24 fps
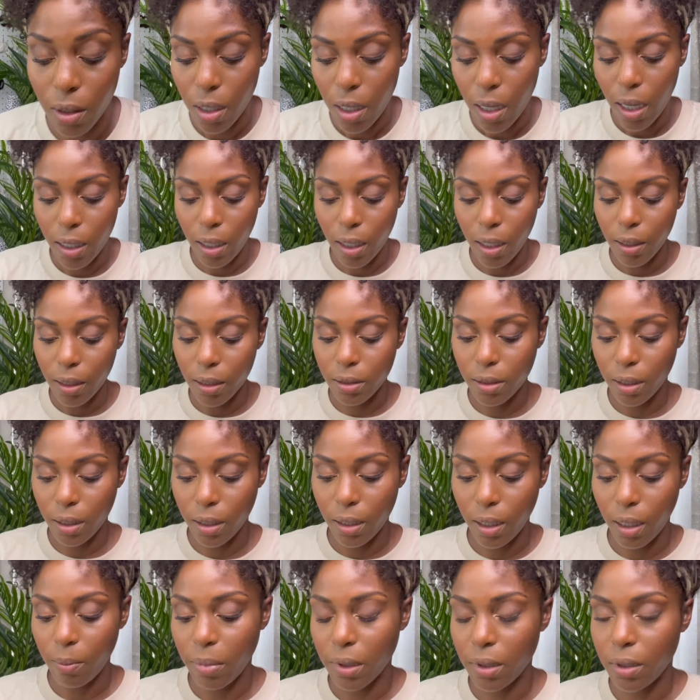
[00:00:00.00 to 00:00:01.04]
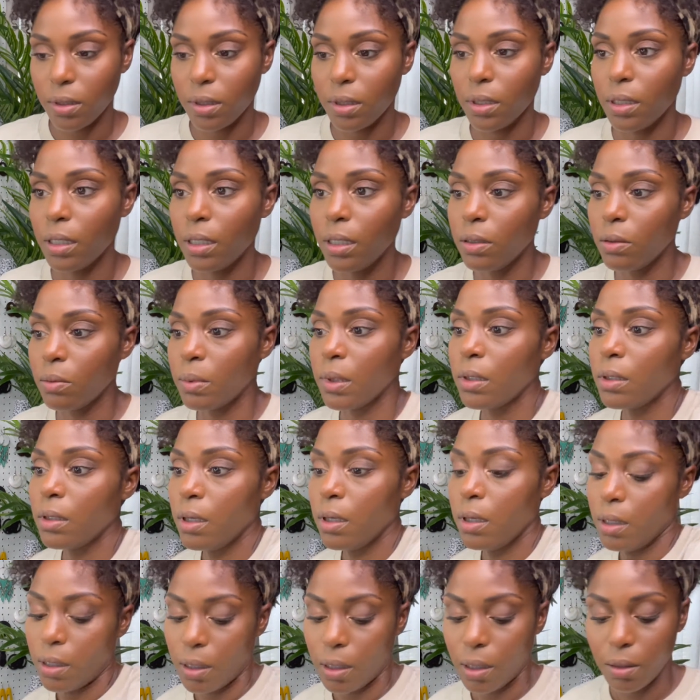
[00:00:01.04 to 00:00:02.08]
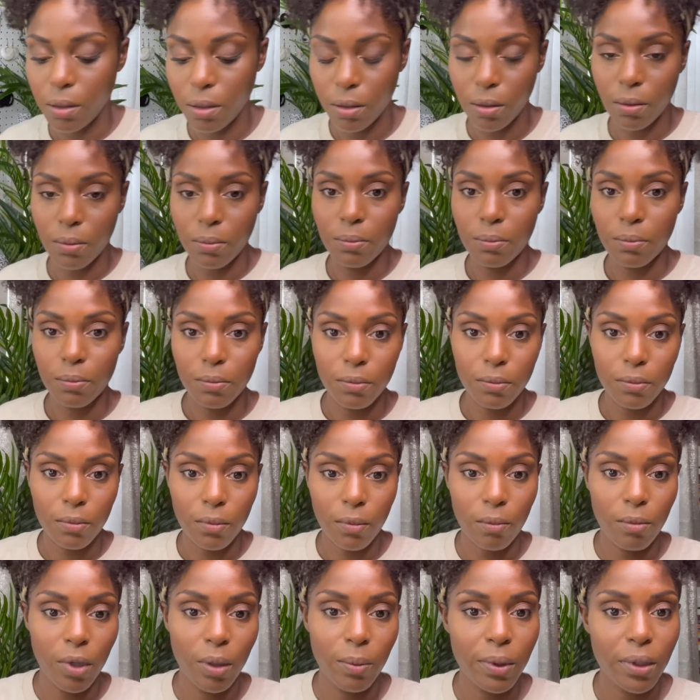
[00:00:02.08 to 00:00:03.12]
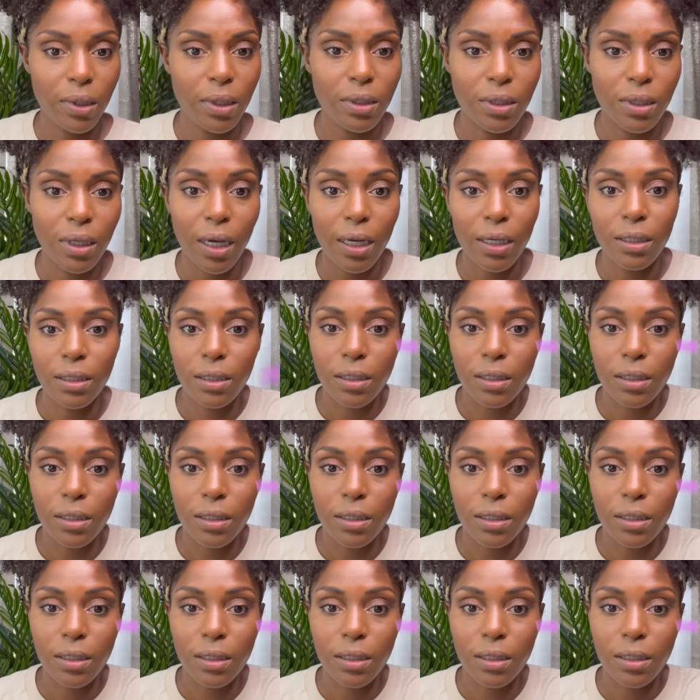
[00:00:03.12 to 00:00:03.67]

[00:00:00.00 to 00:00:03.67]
And I ain't saying that because He healed me, but because God has